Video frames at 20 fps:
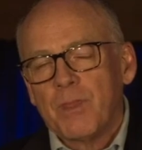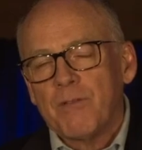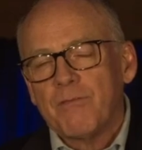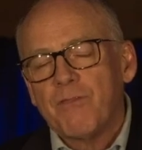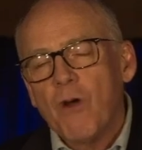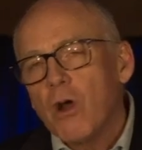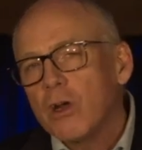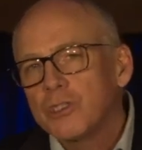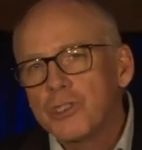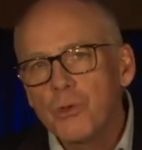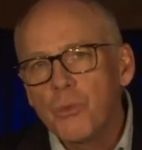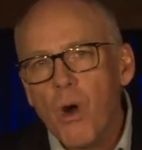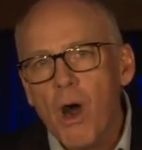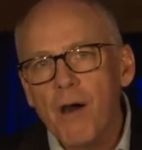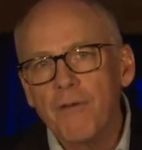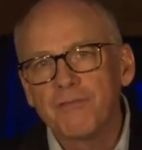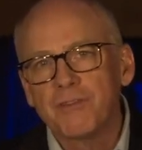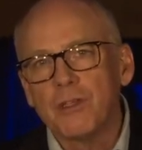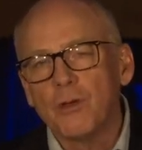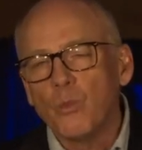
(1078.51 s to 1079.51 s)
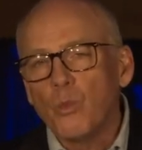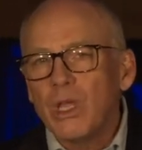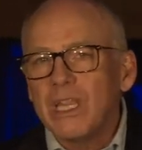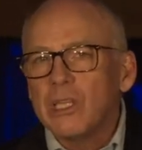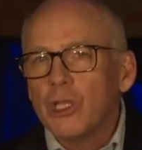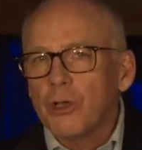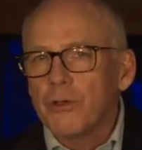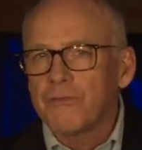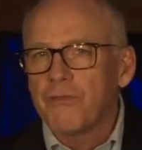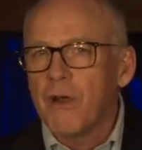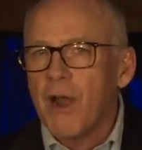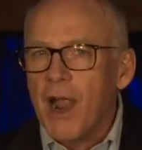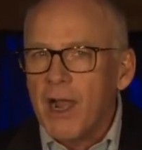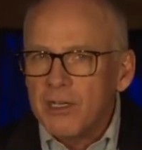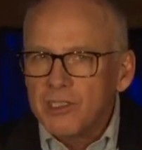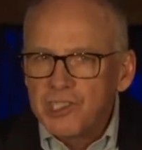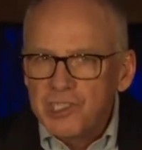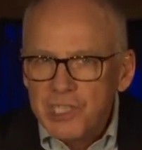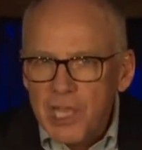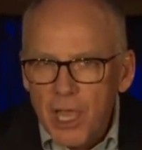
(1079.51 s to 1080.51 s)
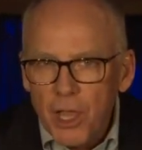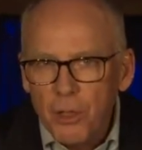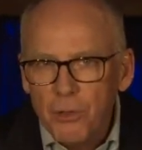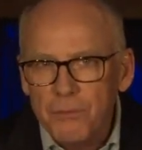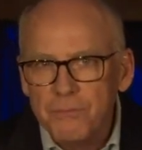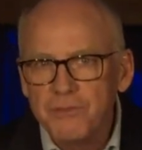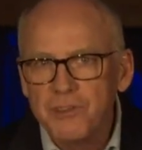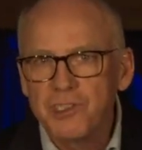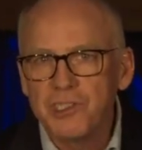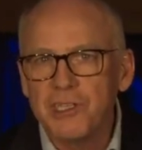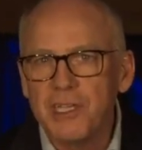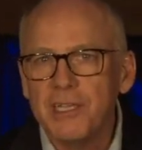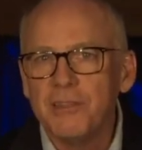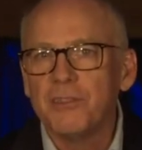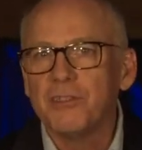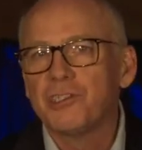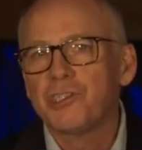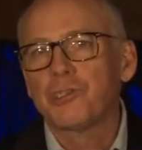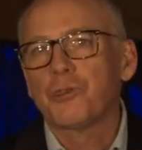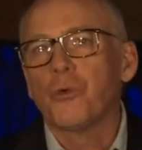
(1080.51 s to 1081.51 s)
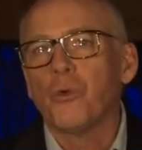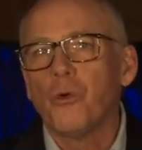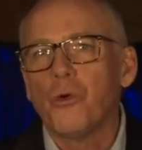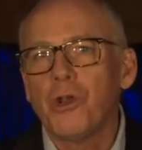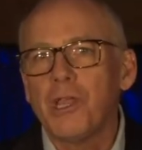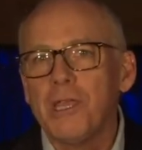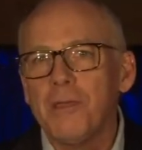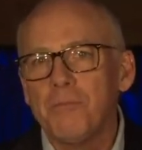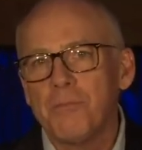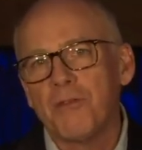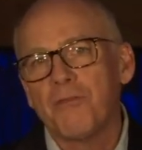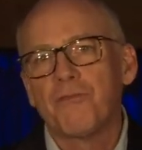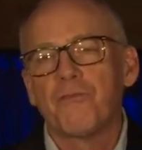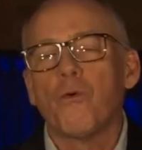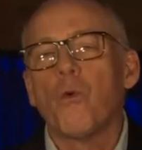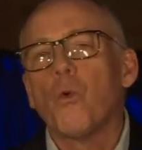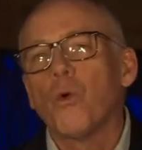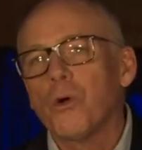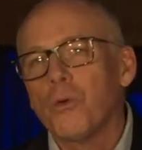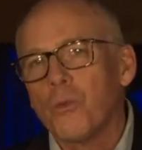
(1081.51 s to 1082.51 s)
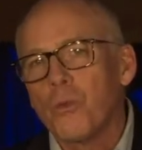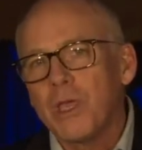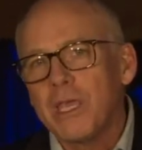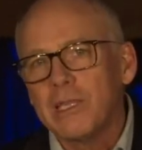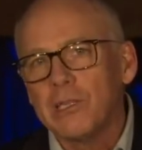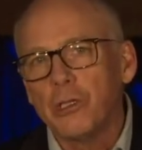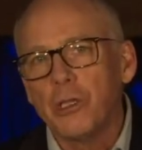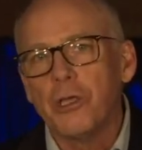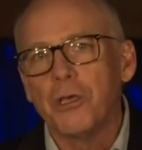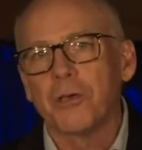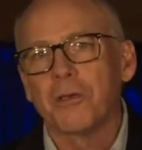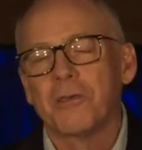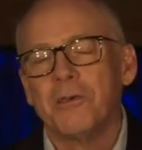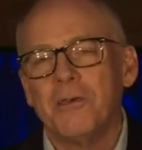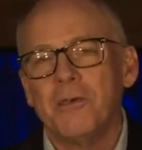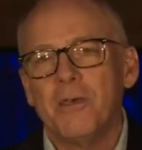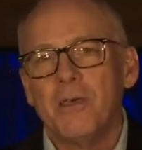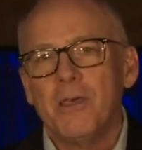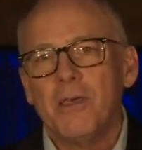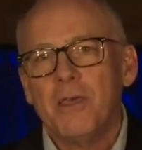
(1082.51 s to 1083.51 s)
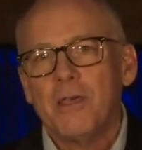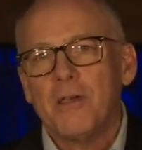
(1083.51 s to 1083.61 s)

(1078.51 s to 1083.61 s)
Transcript: Far too often we look for ourselves in the story before we look